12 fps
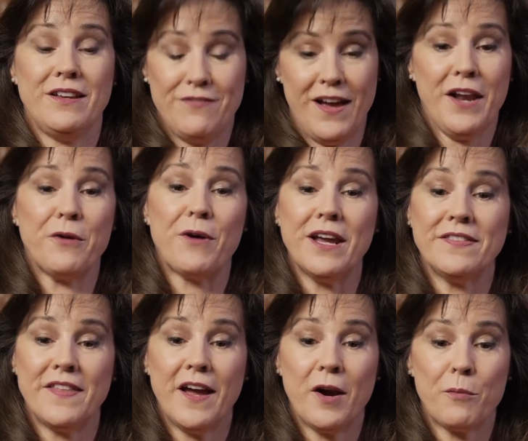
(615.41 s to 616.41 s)
event
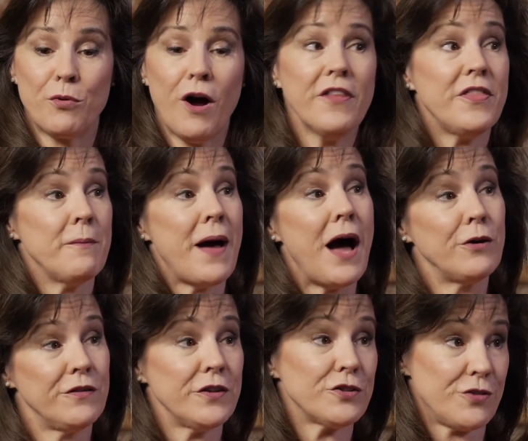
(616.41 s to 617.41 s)
right there brought them
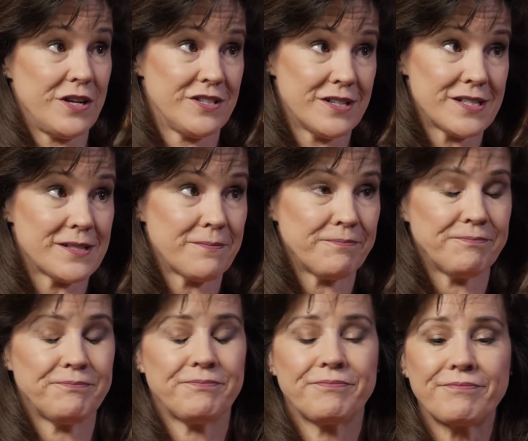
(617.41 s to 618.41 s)
out of their trenches
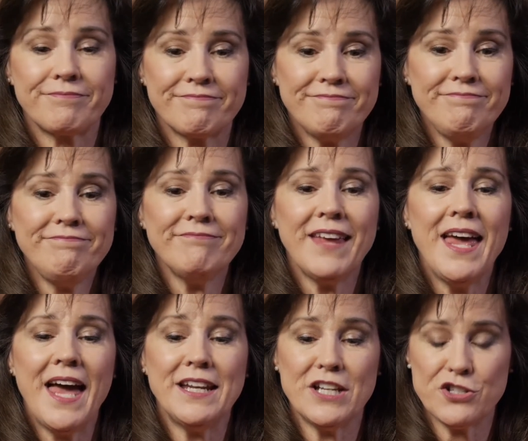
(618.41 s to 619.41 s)

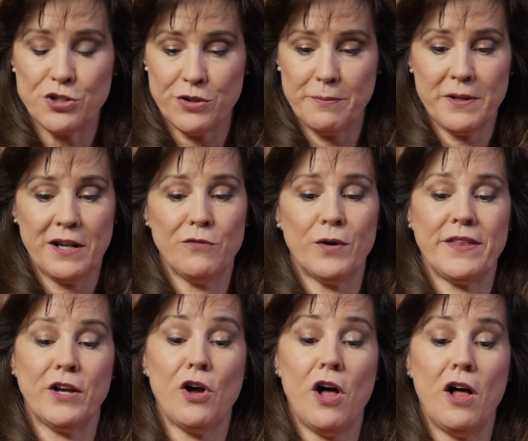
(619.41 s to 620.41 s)
and into the middle of
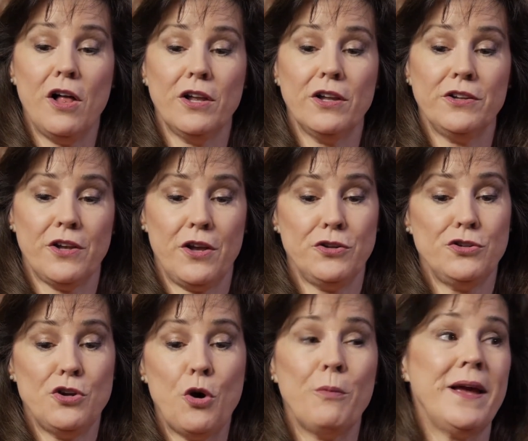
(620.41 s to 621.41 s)
what they called
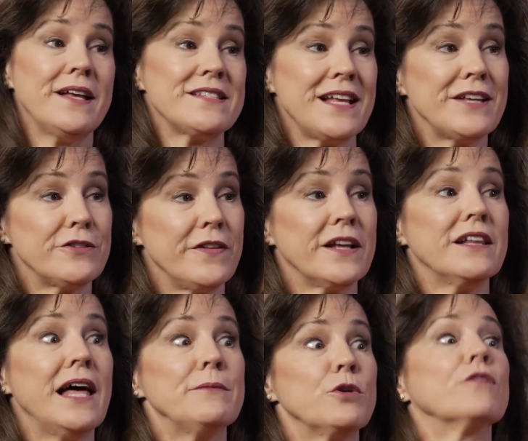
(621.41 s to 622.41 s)
no man's land. So they
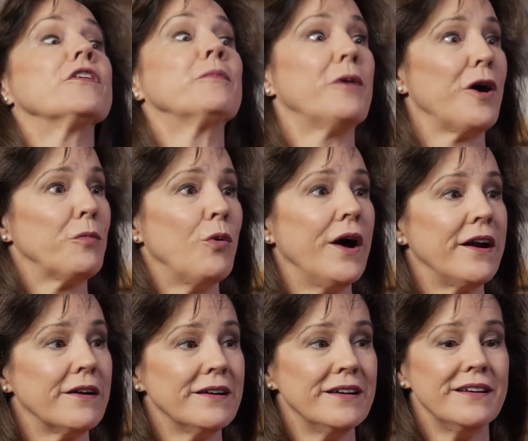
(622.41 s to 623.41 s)
climbed over the barbed
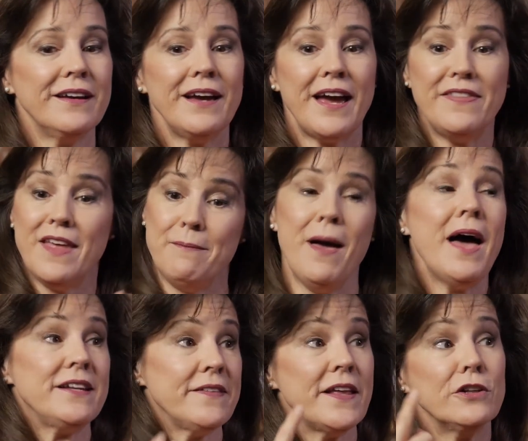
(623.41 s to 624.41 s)
wire and they
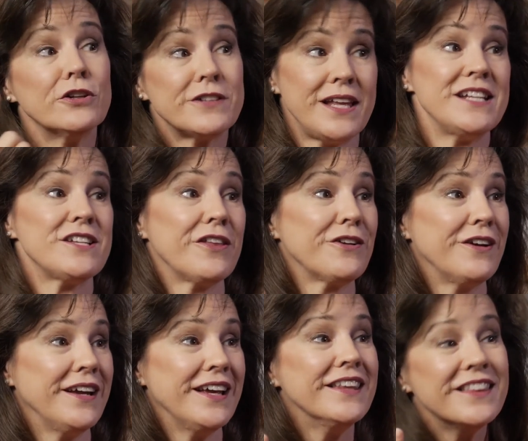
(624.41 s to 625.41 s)
met and they looked at each
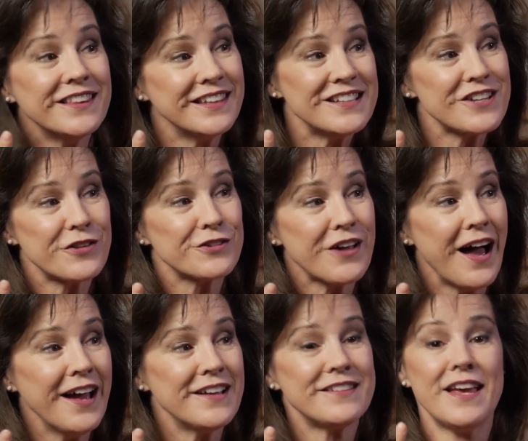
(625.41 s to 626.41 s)
other in each other's
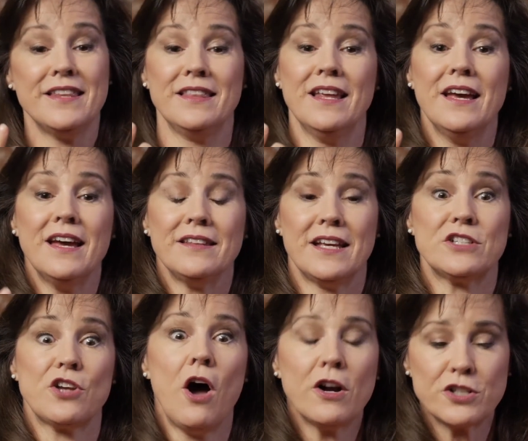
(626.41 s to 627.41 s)
eyes and
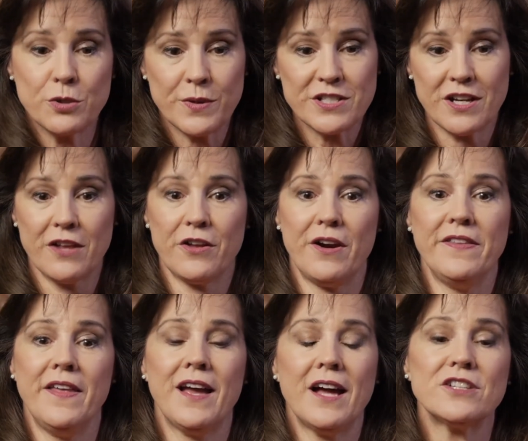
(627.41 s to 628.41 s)
they talked to each other
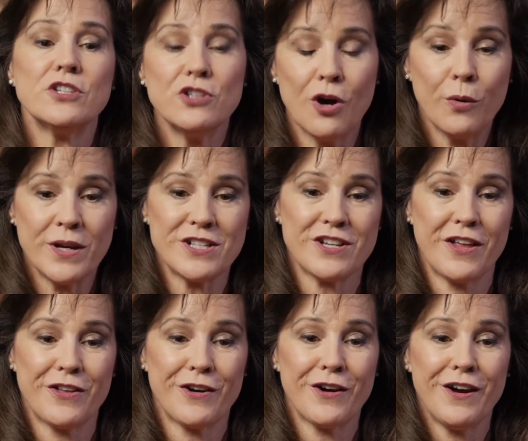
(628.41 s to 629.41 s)
and they got to know each
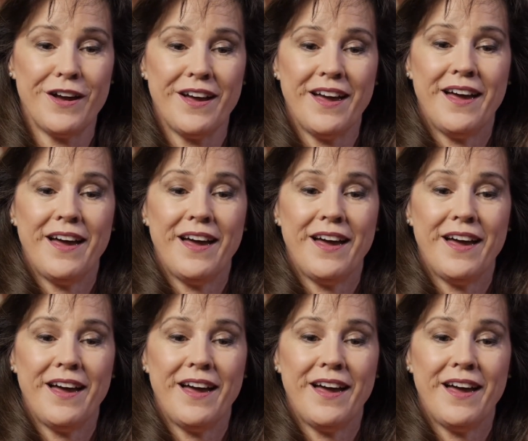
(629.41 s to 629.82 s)
other